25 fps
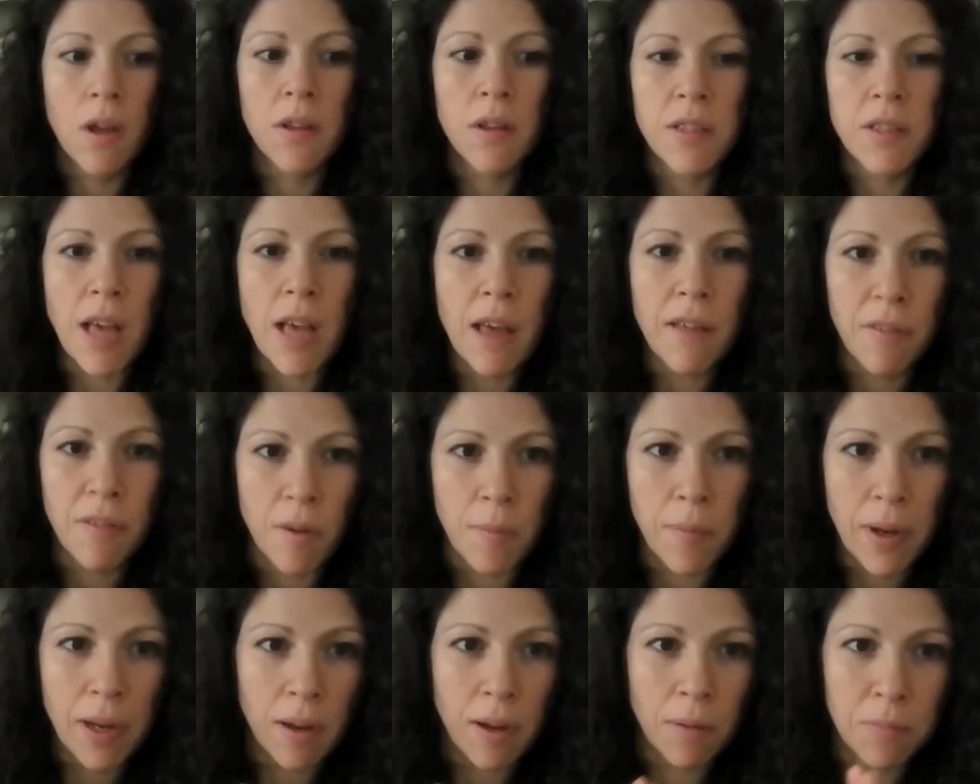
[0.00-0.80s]
Seth,
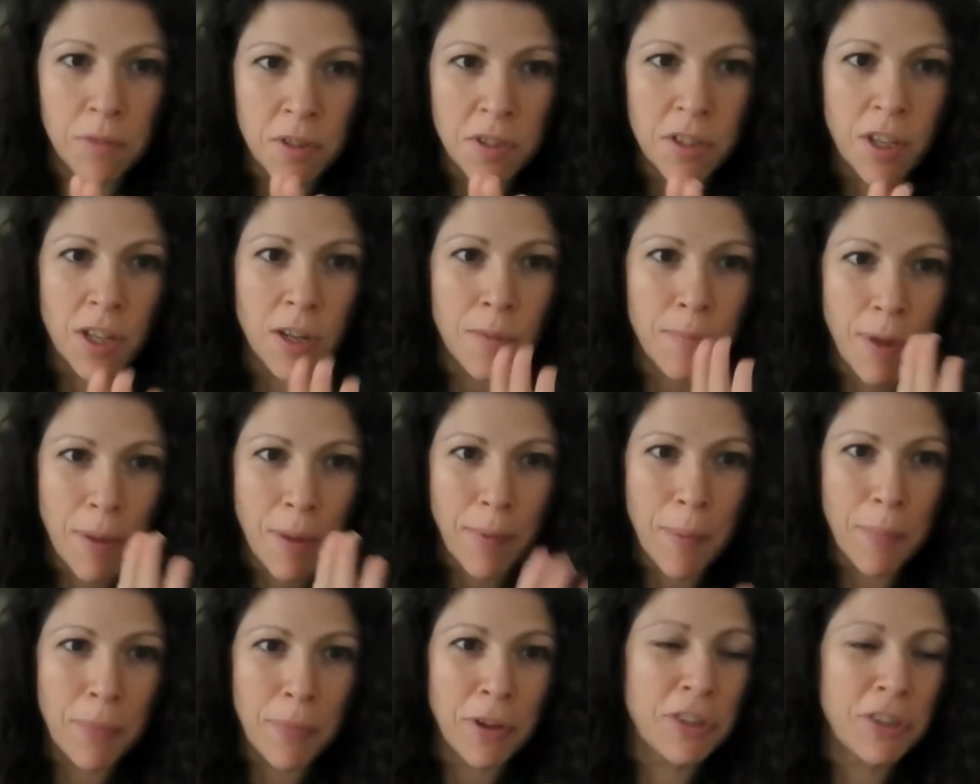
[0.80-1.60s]
I mean, I'm just going to be
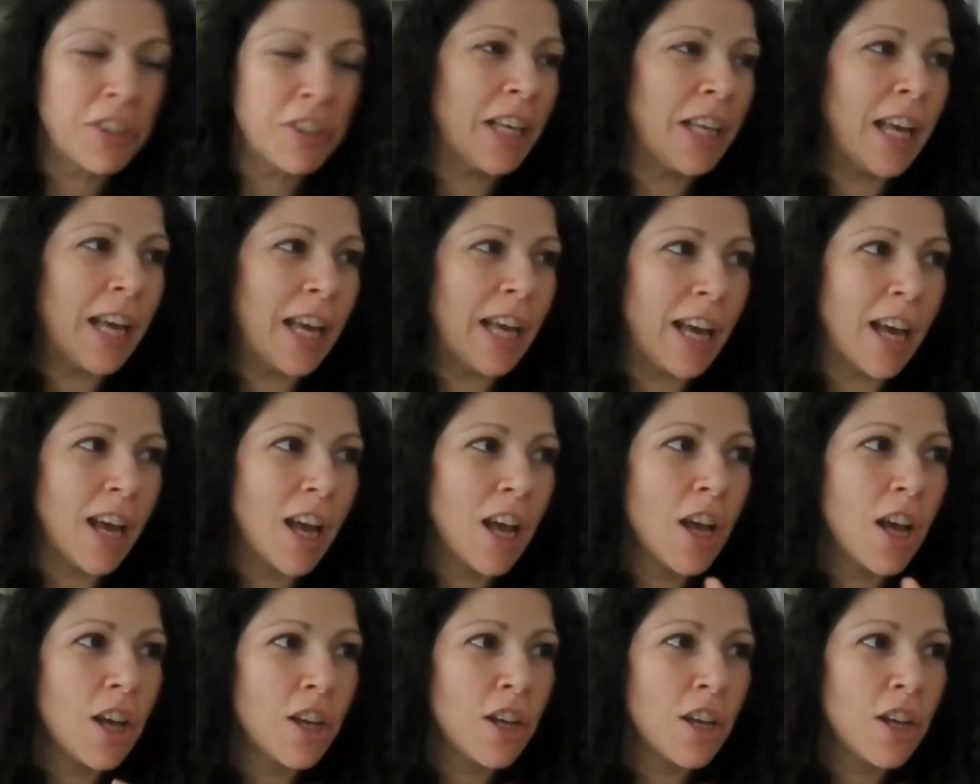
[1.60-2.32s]
a bit pushy here.